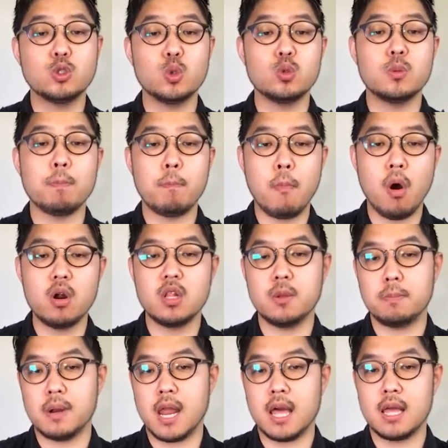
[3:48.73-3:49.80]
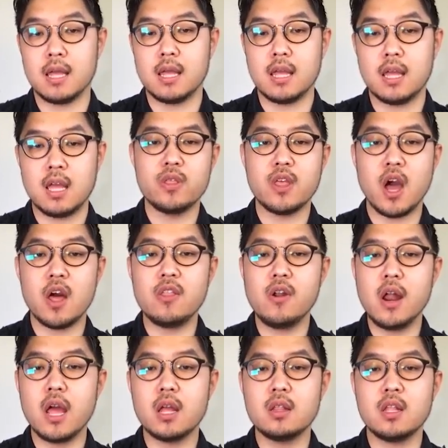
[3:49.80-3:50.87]
you should multiply. On the
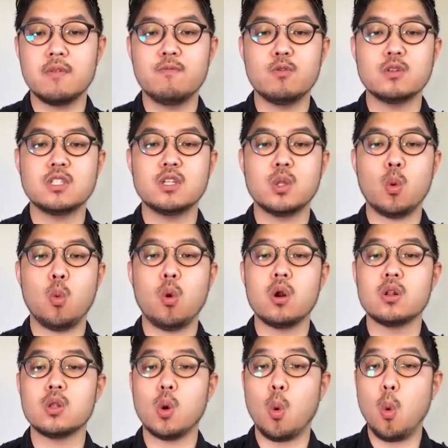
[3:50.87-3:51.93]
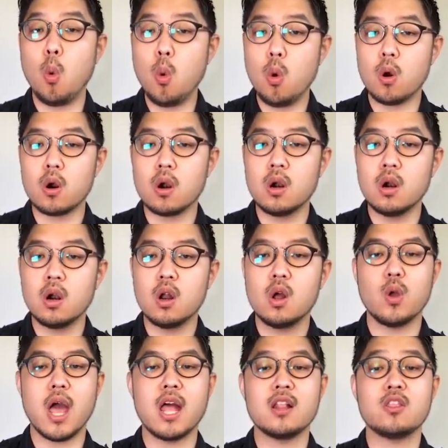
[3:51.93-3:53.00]
other hand, if you see the word or,
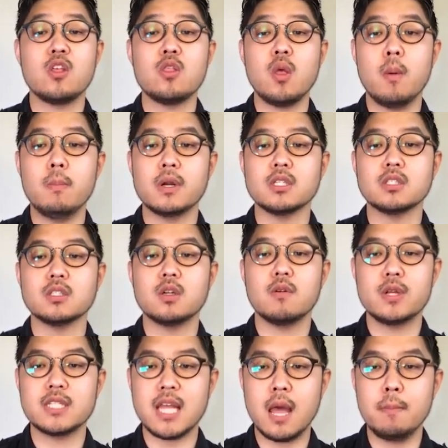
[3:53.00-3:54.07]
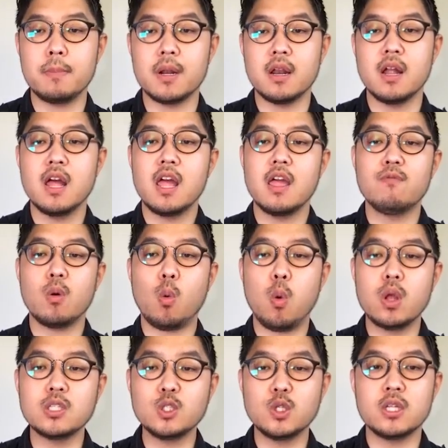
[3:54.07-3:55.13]
you add the numbers. For example, if a
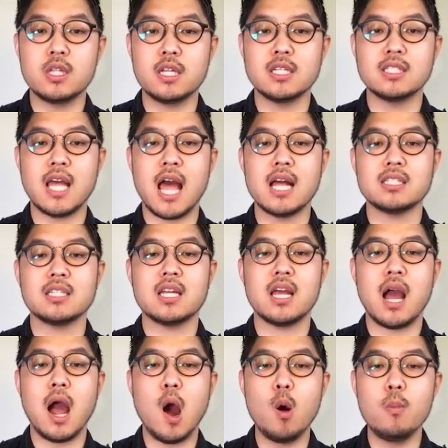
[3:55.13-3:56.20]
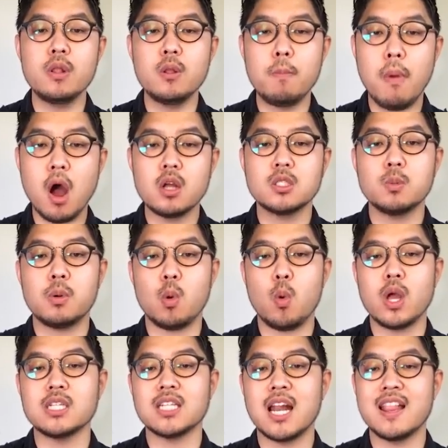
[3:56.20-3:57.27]
question is asking how many possible
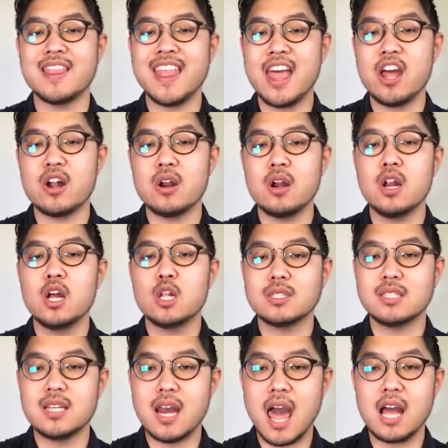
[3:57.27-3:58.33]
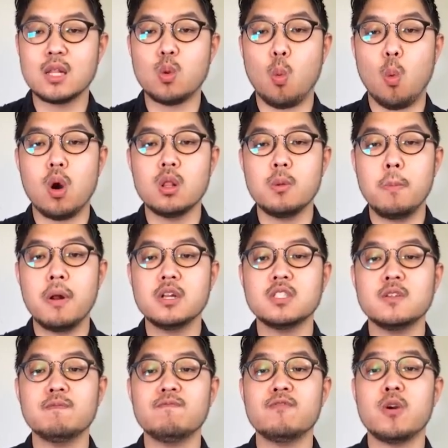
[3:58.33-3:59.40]
ways are there to select one
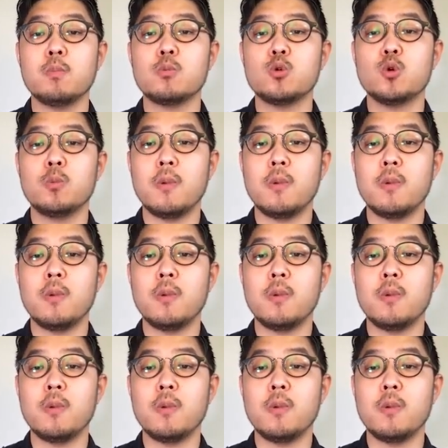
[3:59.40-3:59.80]
person from